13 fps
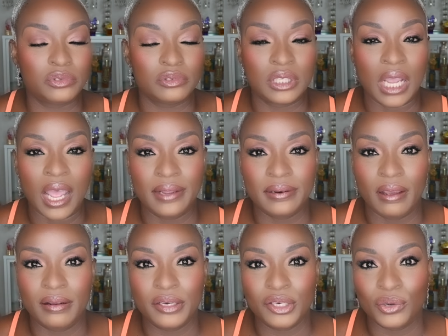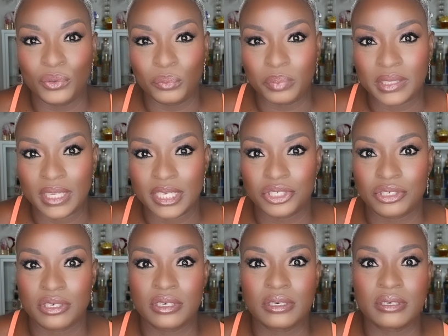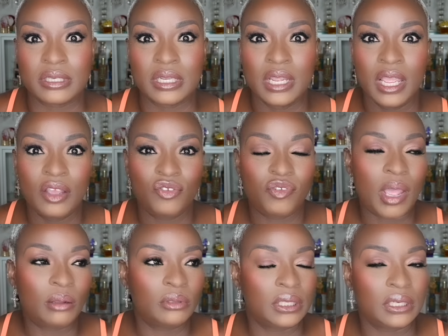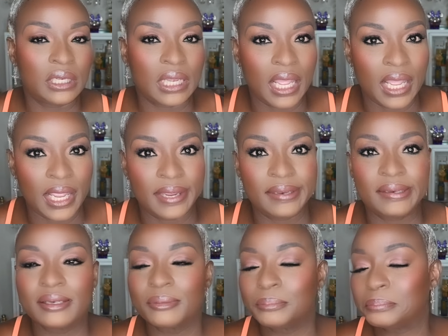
got Unknown Pleasures, Found in Light,